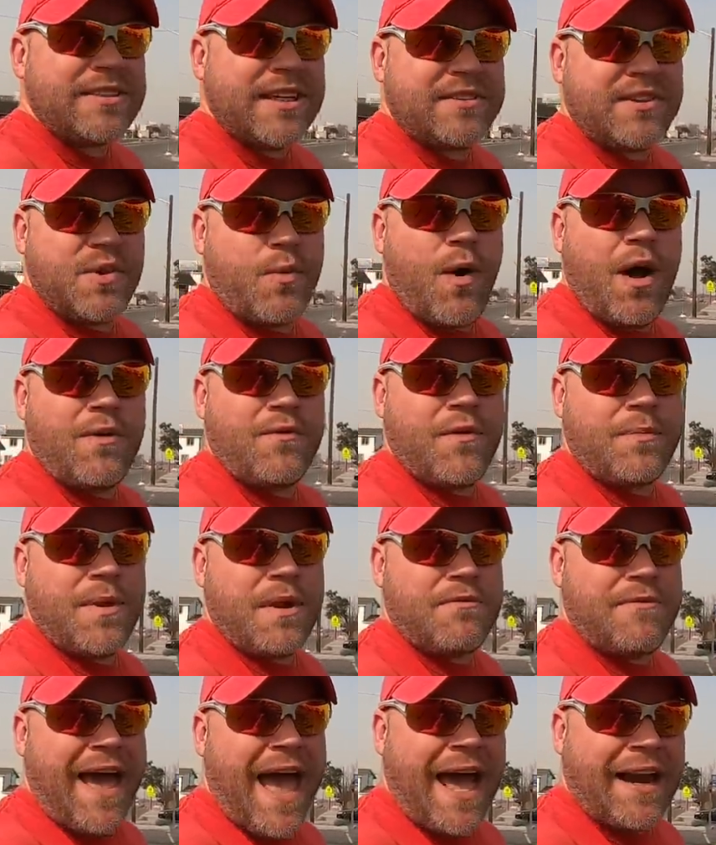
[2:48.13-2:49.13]
of looks like the one from
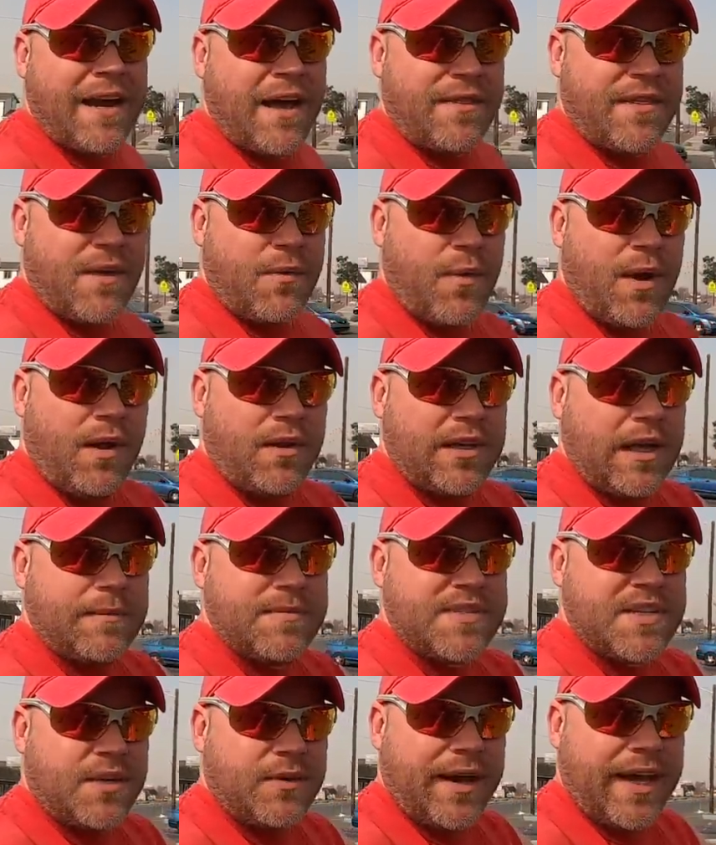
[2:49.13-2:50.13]
Nevada that
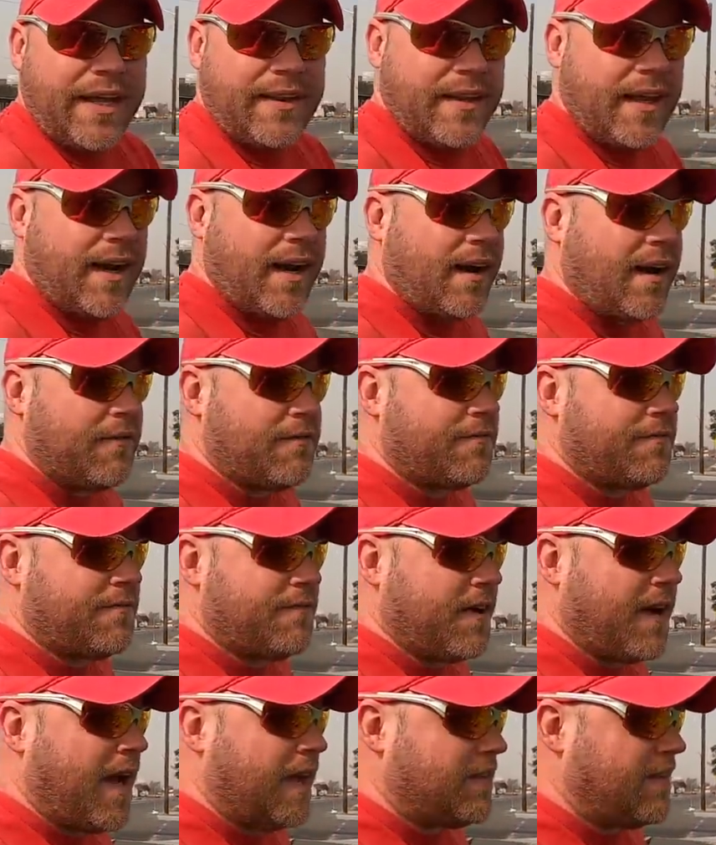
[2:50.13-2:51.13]
welcomes you in there.
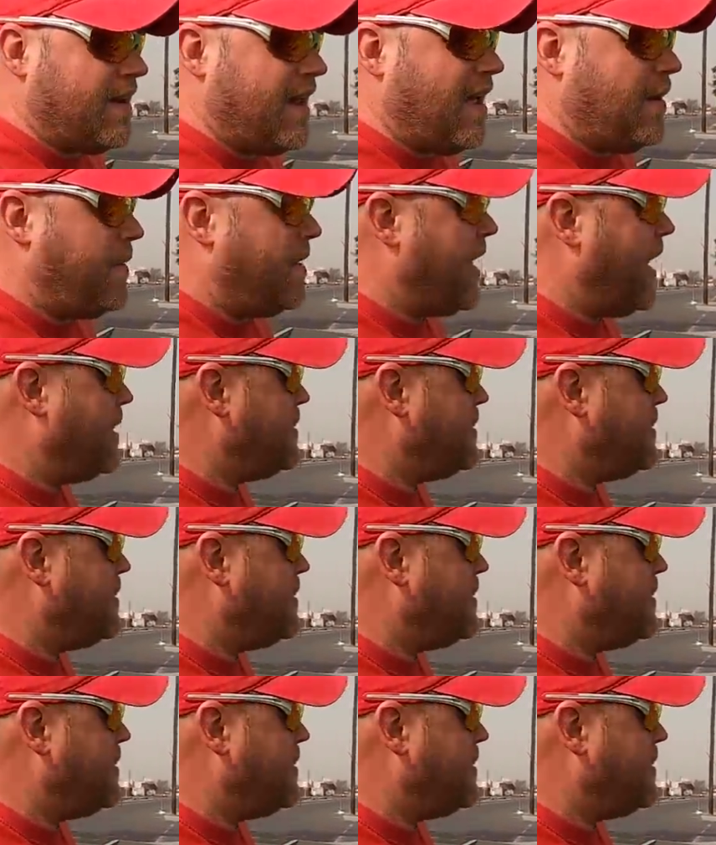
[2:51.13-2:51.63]
Forgot the name of